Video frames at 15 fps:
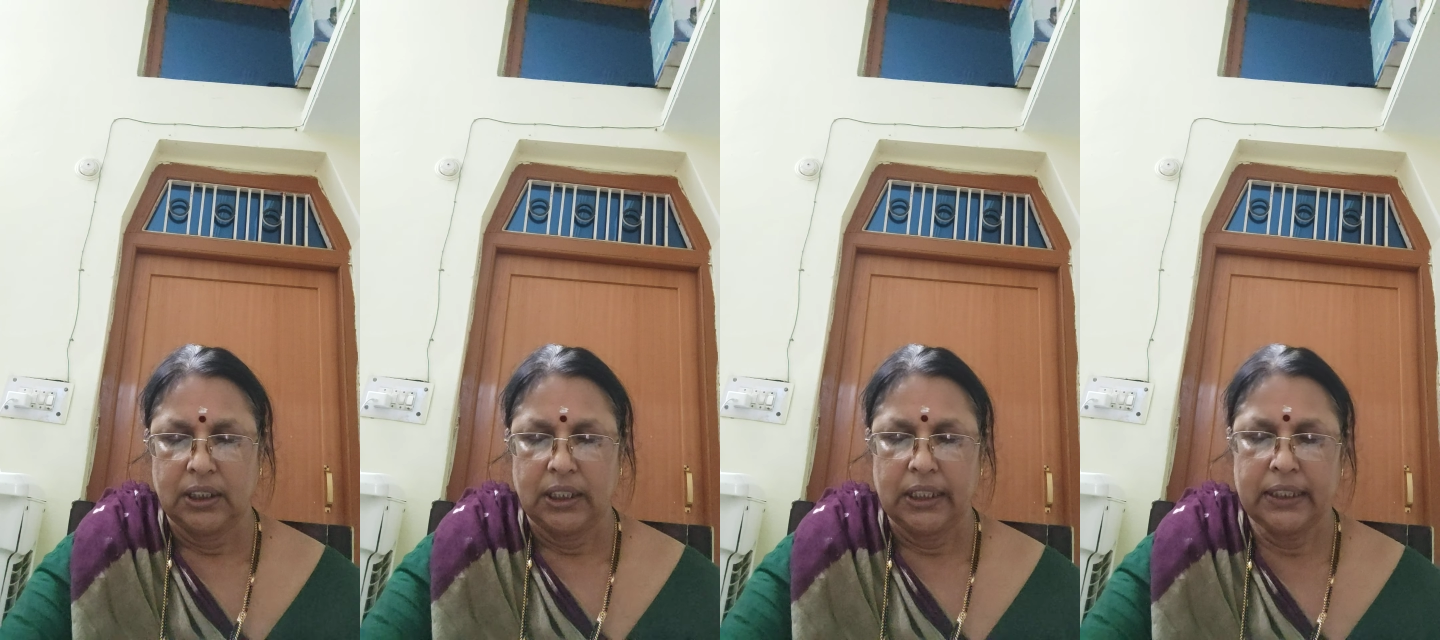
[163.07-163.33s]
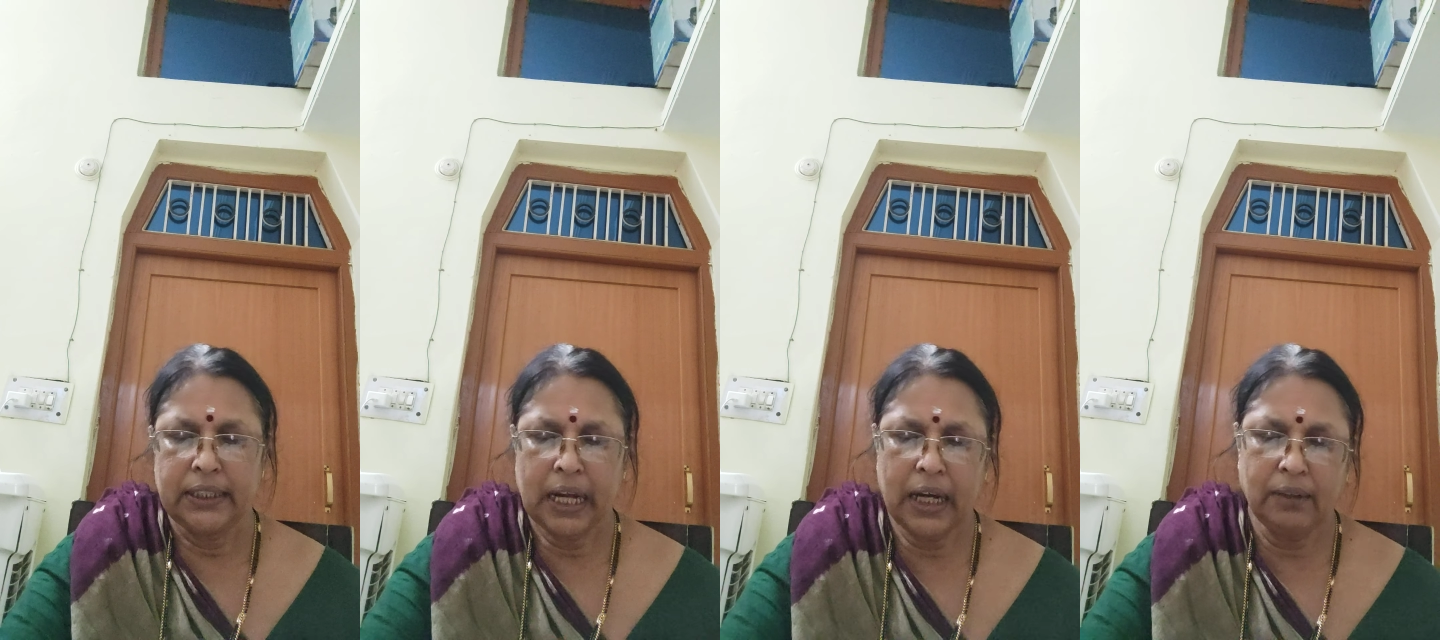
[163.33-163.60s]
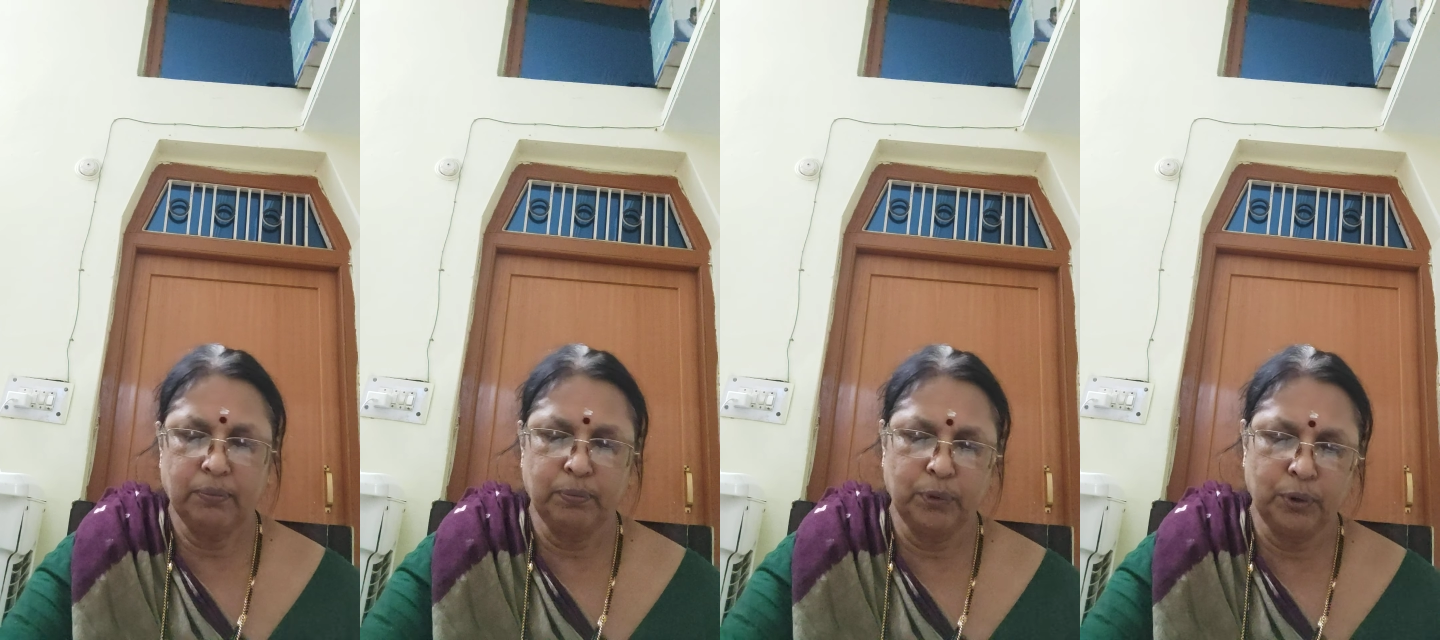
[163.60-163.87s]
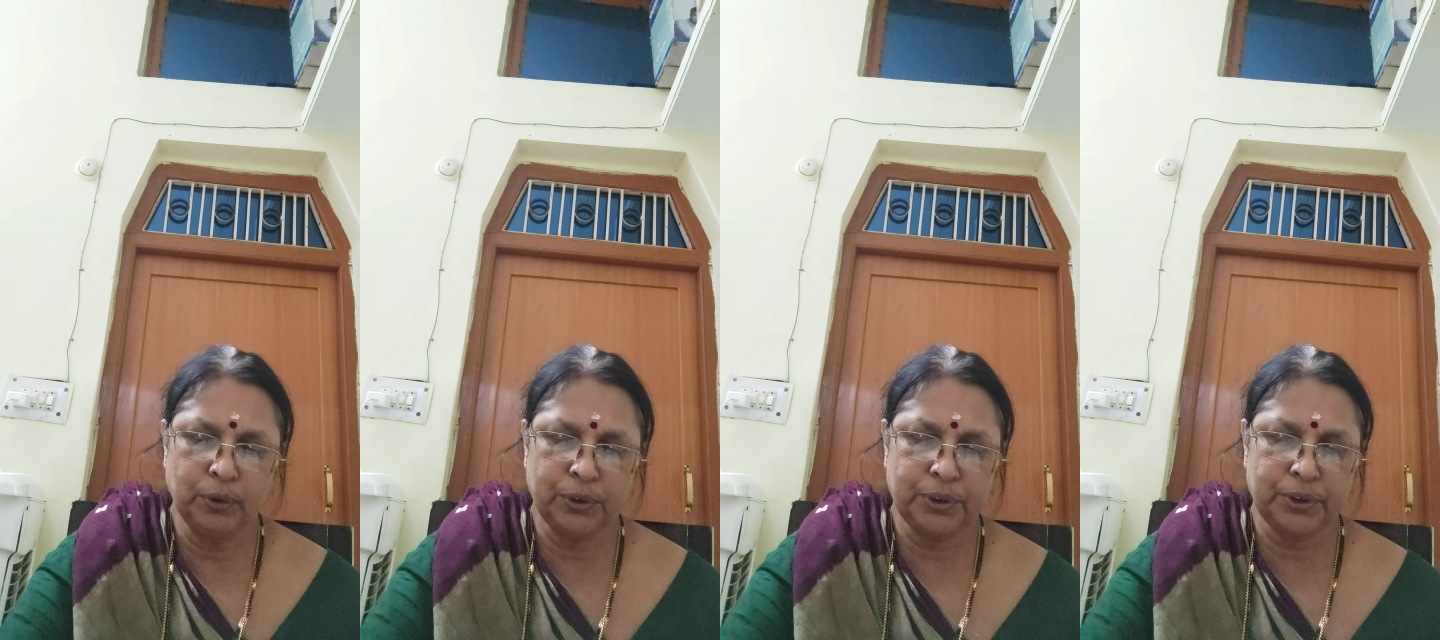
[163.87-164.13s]
It had
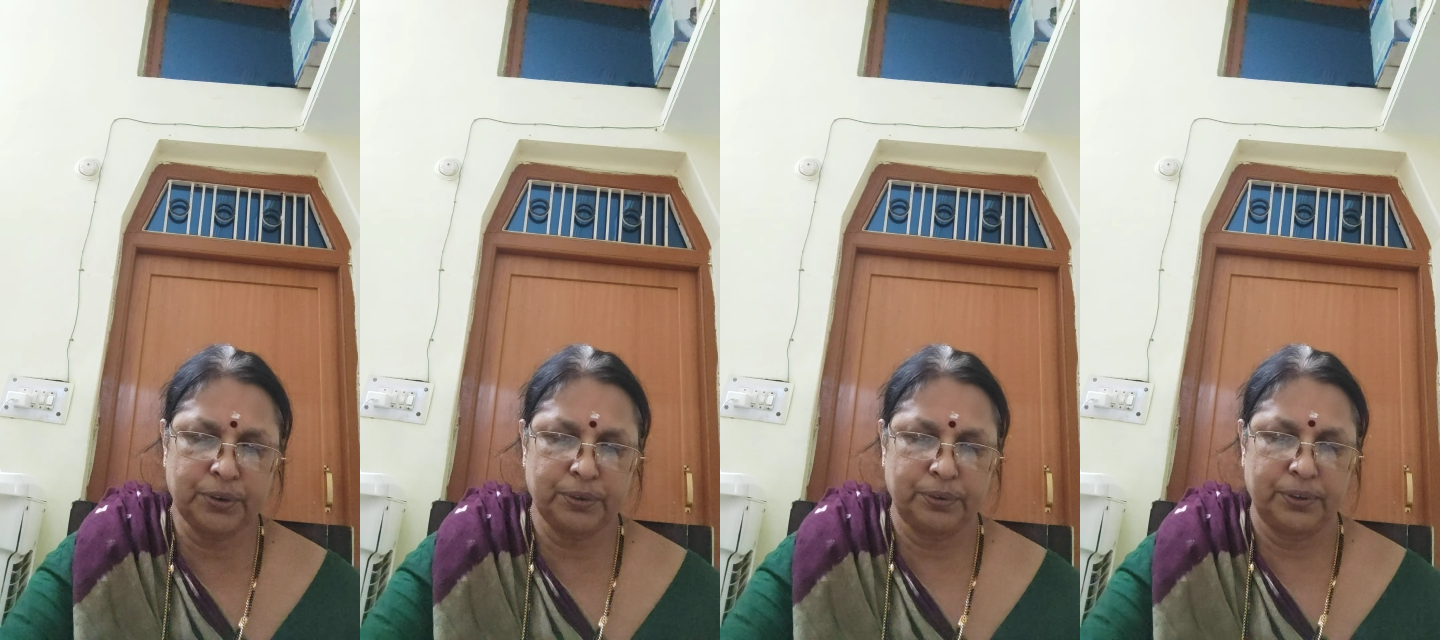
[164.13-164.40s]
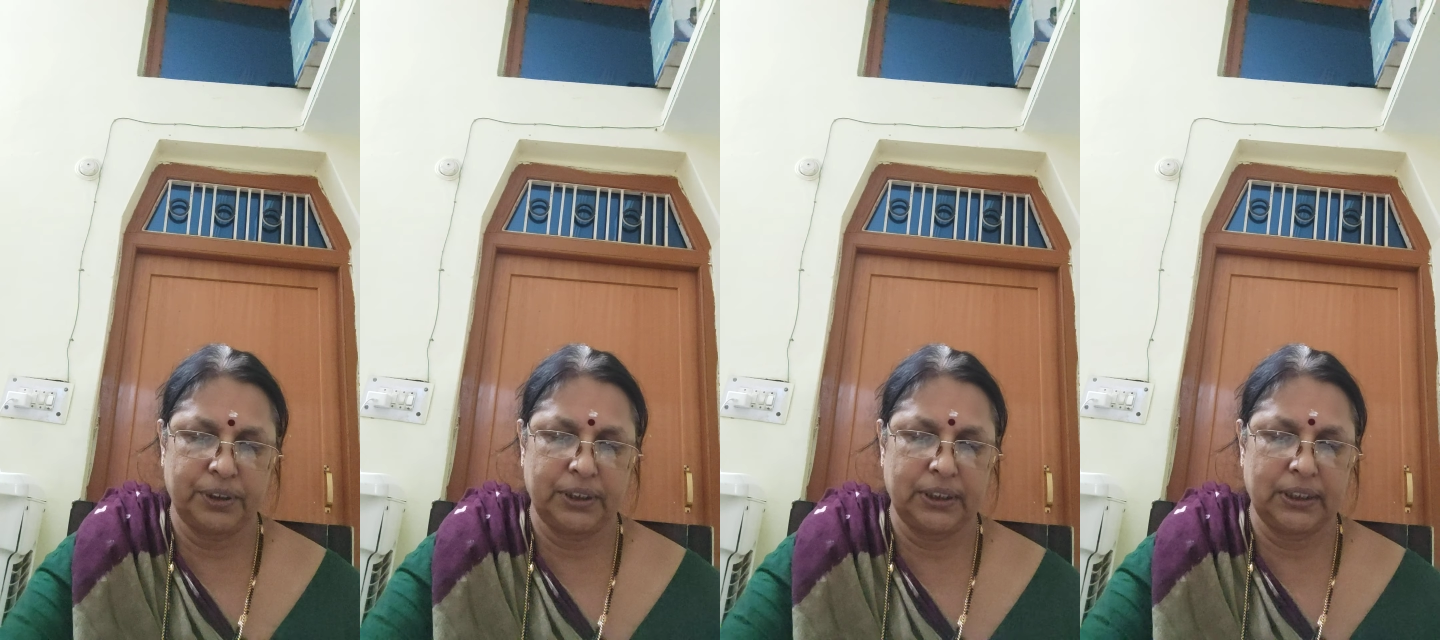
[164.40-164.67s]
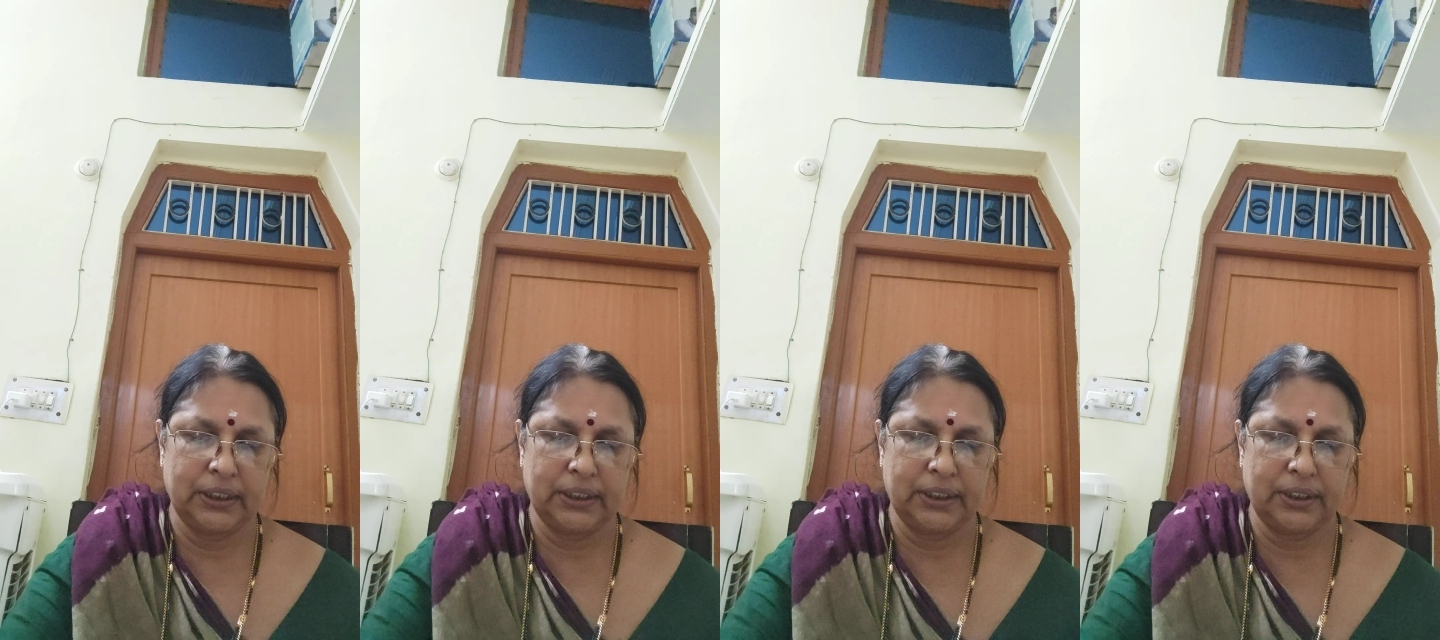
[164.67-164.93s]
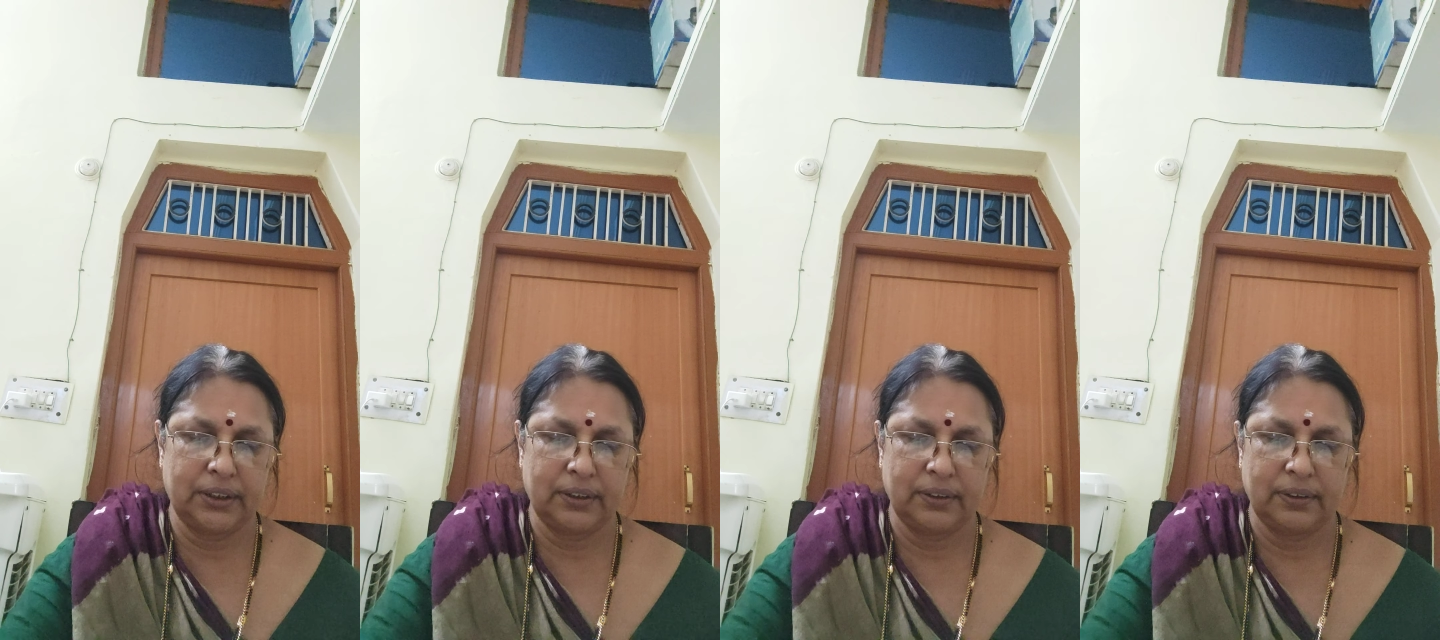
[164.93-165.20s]
more truth in it